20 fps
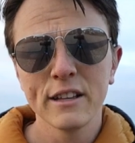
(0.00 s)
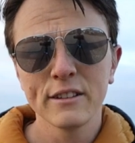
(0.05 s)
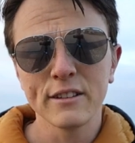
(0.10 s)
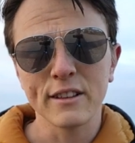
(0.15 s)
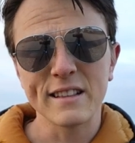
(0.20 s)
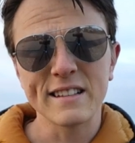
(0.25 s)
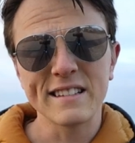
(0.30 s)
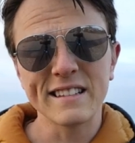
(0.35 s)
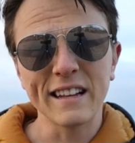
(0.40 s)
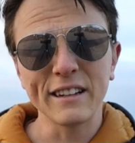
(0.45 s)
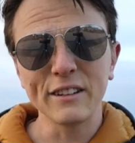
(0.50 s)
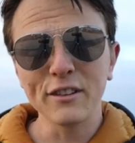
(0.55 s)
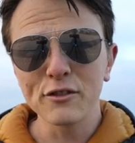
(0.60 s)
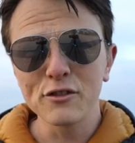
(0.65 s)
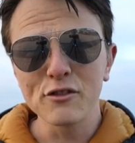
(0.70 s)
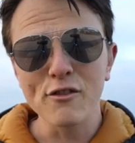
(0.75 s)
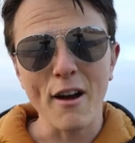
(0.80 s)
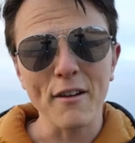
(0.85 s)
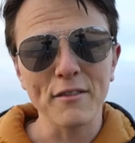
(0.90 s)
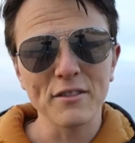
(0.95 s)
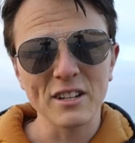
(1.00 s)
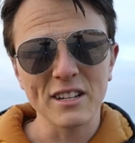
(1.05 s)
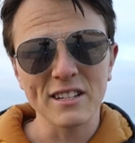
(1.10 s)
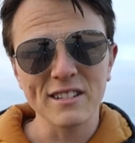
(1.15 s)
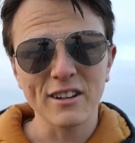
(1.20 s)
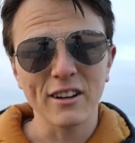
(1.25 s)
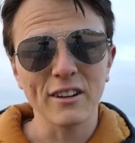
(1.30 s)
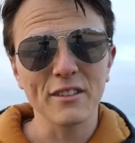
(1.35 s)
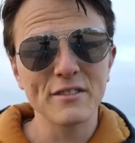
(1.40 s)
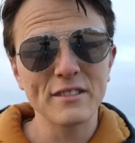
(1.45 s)
So the center of gravity
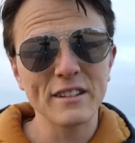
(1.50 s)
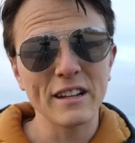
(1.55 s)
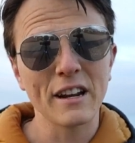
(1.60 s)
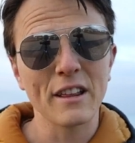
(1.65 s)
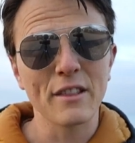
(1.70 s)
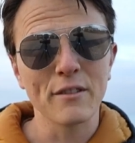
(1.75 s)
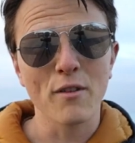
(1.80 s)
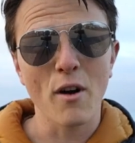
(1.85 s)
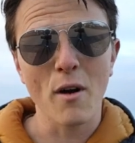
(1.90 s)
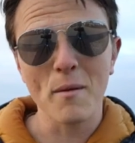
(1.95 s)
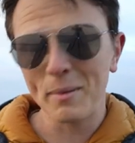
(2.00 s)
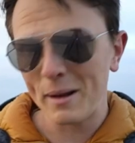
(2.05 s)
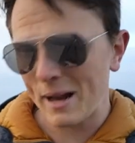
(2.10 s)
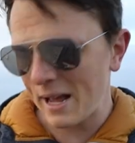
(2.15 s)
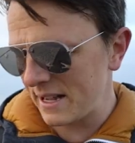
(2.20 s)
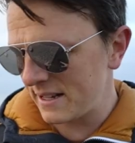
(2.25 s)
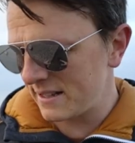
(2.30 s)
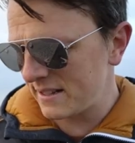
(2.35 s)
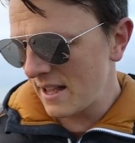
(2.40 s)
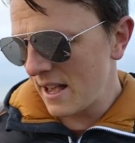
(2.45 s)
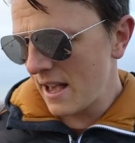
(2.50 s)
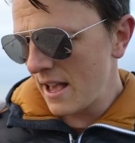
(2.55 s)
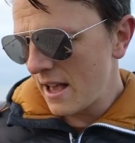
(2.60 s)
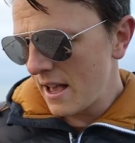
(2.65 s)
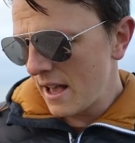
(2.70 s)
is kind of still in the right place.